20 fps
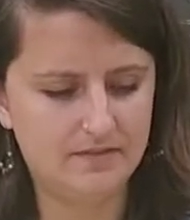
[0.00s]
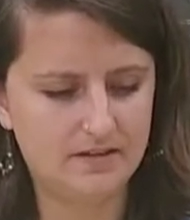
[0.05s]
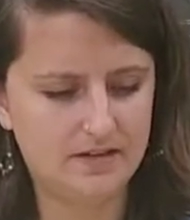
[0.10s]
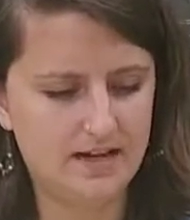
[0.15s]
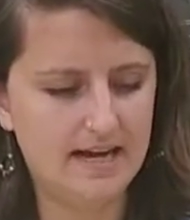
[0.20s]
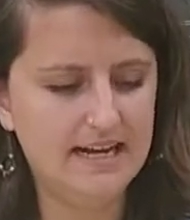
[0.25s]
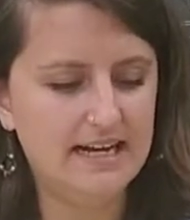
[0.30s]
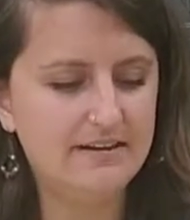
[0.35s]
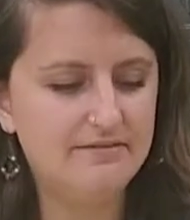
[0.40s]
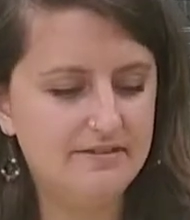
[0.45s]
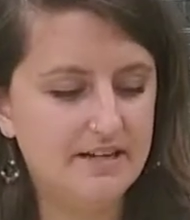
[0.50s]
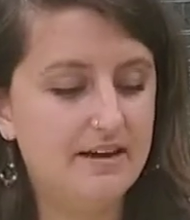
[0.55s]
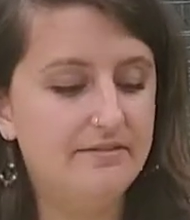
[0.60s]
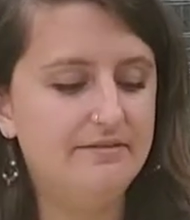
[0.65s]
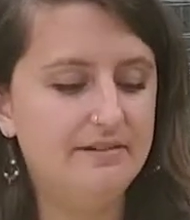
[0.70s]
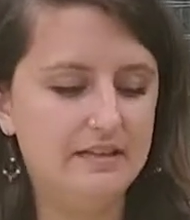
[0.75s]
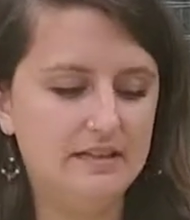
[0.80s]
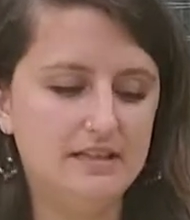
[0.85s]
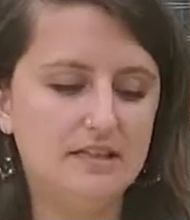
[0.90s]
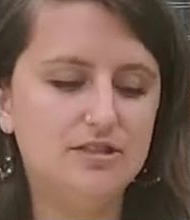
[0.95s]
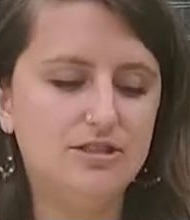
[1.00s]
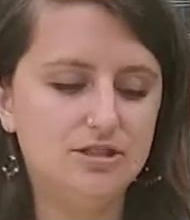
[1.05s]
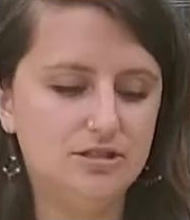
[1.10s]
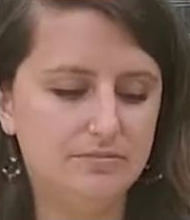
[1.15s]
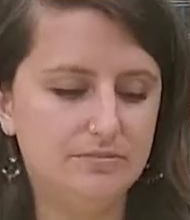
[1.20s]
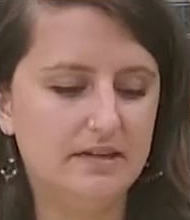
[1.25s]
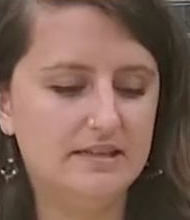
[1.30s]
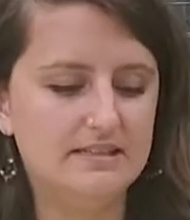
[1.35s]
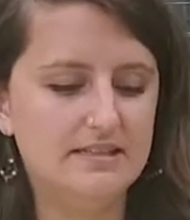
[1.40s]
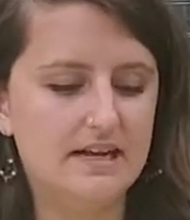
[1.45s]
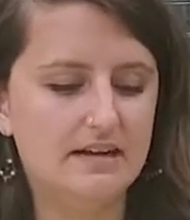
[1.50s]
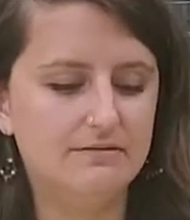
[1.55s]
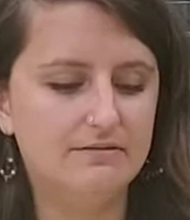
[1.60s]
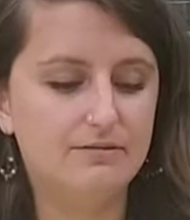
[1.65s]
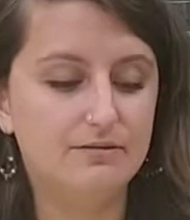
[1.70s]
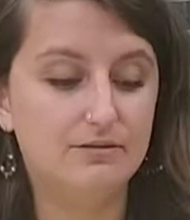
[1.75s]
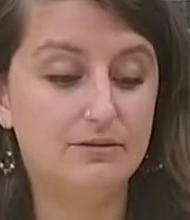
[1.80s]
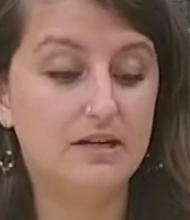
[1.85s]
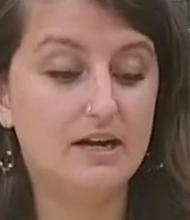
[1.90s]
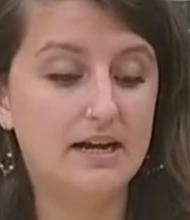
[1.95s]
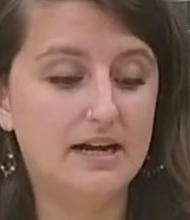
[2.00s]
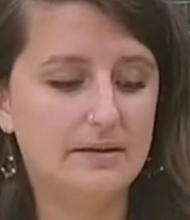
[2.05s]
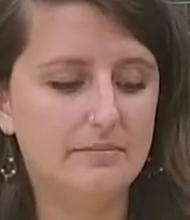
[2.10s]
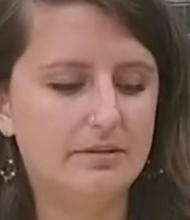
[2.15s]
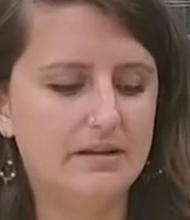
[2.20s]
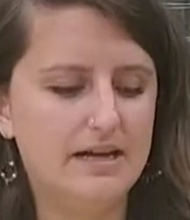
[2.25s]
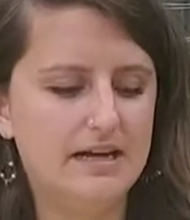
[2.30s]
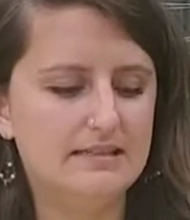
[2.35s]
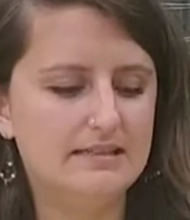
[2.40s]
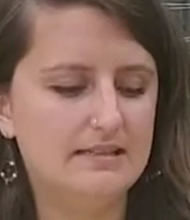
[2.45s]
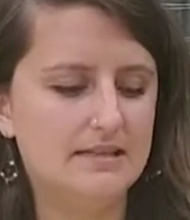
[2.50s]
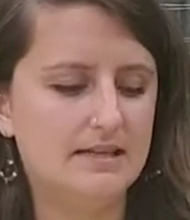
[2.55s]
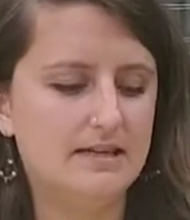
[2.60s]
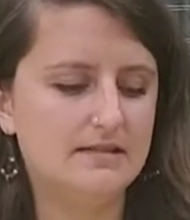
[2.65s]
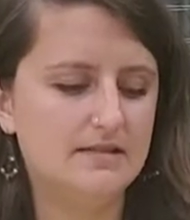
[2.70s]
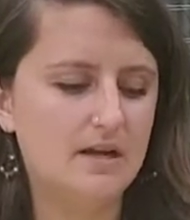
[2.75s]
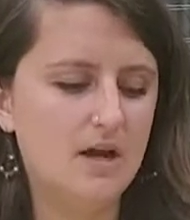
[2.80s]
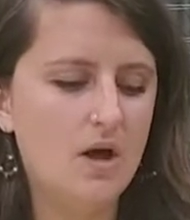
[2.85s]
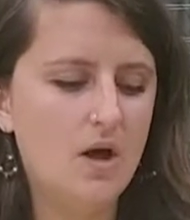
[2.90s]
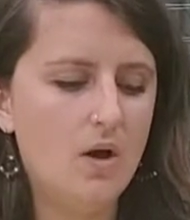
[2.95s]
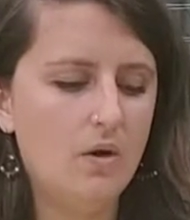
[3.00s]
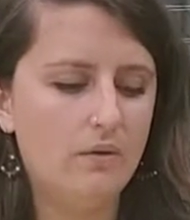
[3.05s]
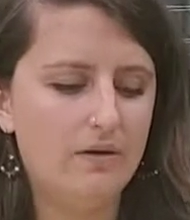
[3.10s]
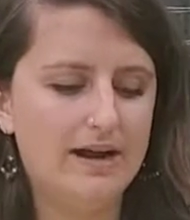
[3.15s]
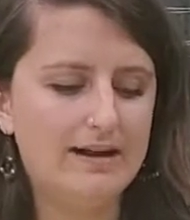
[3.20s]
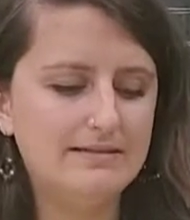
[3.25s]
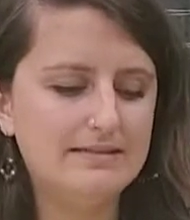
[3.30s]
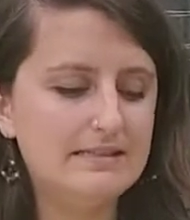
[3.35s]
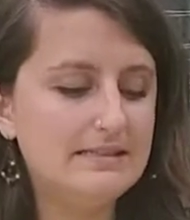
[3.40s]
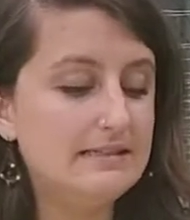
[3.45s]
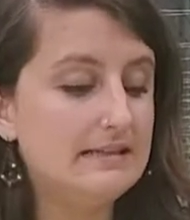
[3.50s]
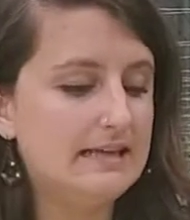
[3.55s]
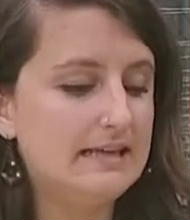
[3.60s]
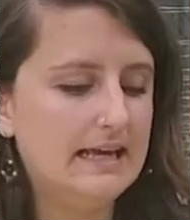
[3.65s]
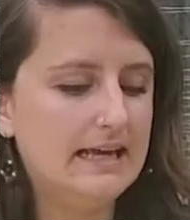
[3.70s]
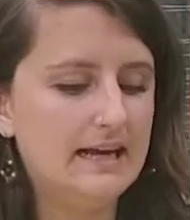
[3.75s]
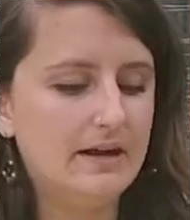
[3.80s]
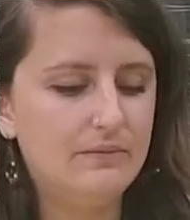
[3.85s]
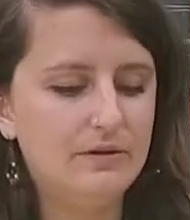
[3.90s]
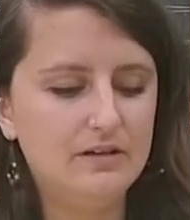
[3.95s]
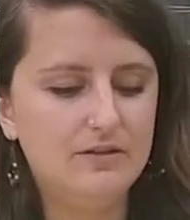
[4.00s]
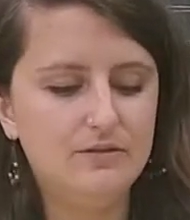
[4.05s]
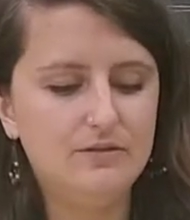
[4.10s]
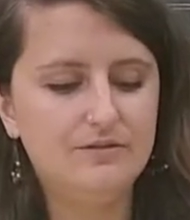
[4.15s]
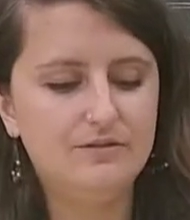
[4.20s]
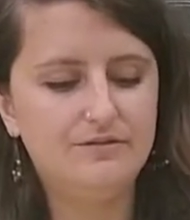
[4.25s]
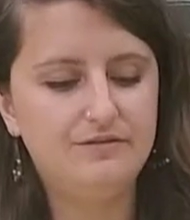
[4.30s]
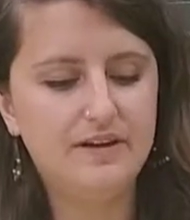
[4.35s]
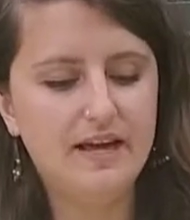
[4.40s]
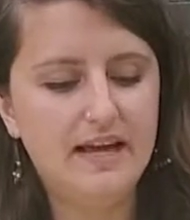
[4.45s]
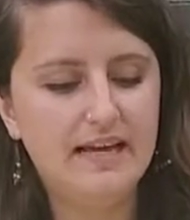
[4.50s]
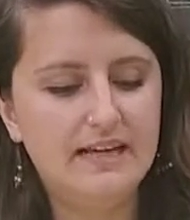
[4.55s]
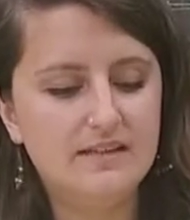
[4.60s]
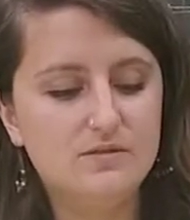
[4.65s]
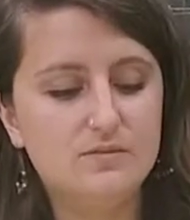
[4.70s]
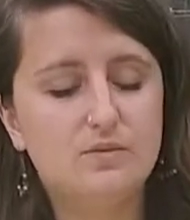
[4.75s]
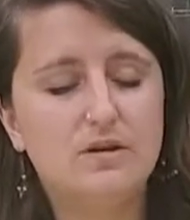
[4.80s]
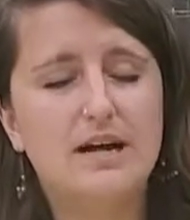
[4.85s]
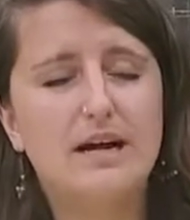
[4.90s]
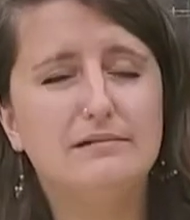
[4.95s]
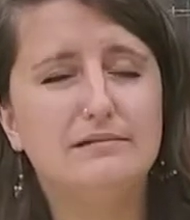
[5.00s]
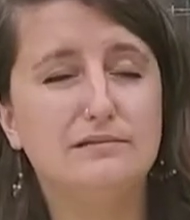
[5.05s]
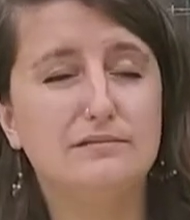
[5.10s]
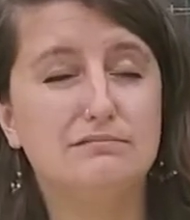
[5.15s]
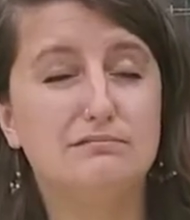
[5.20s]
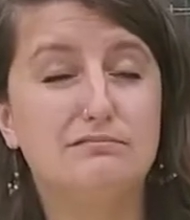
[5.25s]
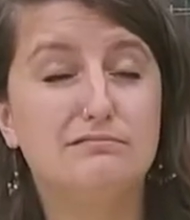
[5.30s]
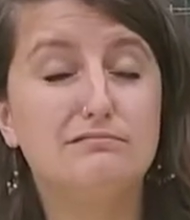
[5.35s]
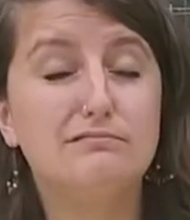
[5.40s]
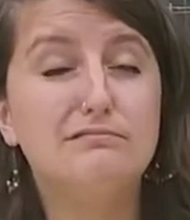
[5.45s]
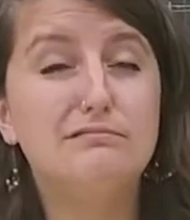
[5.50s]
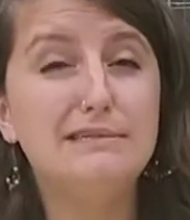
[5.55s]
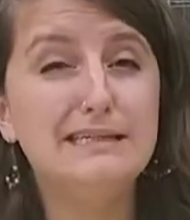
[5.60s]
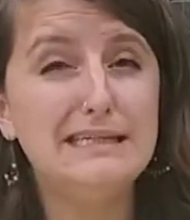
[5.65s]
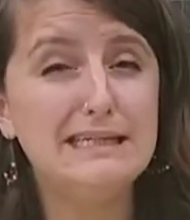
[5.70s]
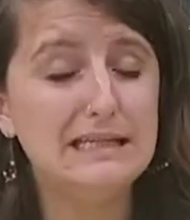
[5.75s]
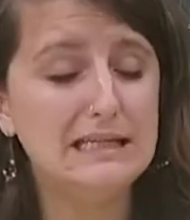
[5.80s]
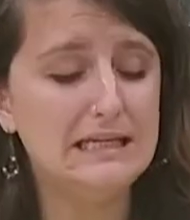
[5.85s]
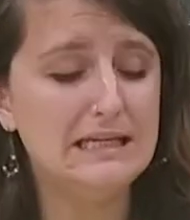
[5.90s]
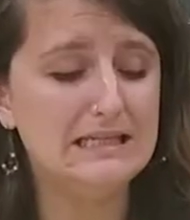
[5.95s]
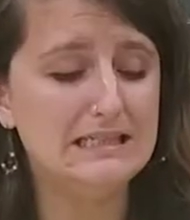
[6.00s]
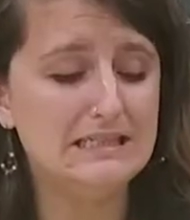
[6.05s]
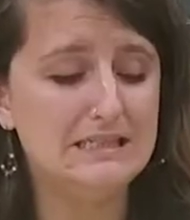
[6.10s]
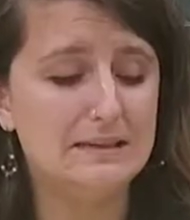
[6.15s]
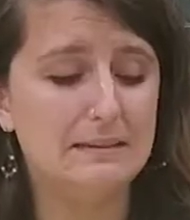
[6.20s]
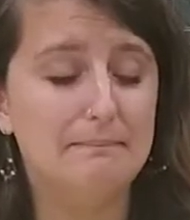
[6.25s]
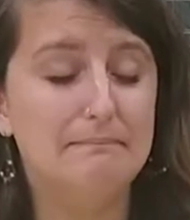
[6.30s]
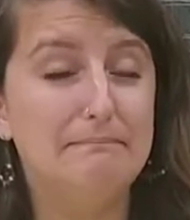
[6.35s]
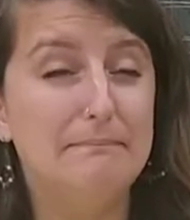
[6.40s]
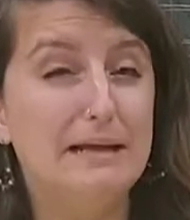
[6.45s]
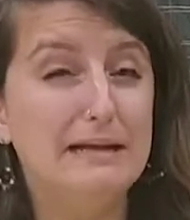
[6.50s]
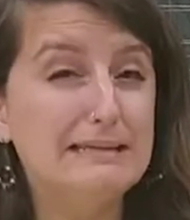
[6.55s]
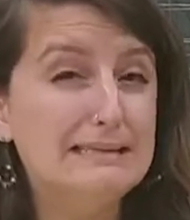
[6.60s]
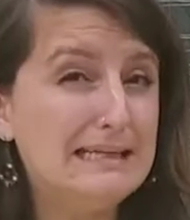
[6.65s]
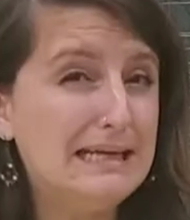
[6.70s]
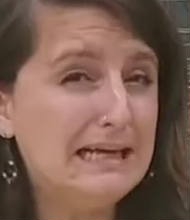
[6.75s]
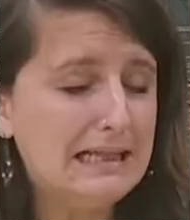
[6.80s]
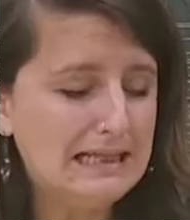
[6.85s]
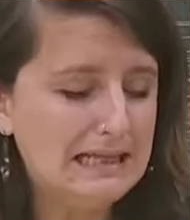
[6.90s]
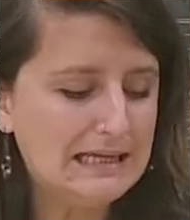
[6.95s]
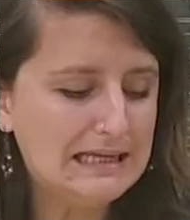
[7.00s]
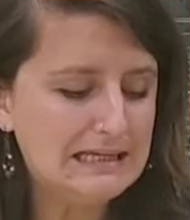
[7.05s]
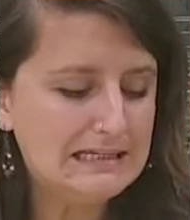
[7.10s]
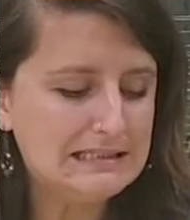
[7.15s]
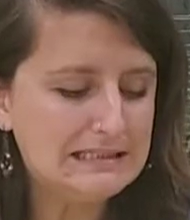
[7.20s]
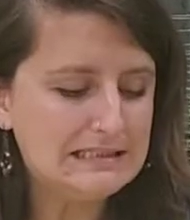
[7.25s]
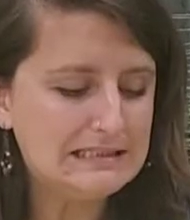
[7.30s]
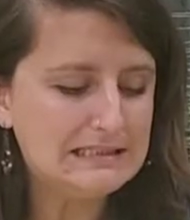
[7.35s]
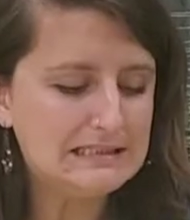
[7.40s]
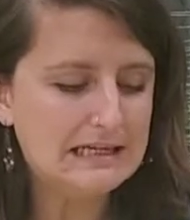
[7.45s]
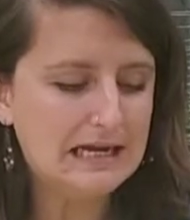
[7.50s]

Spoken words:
I have definitely injured myself through cutting plastic. When I was a little kid, I went through a phase where I was really into melting things.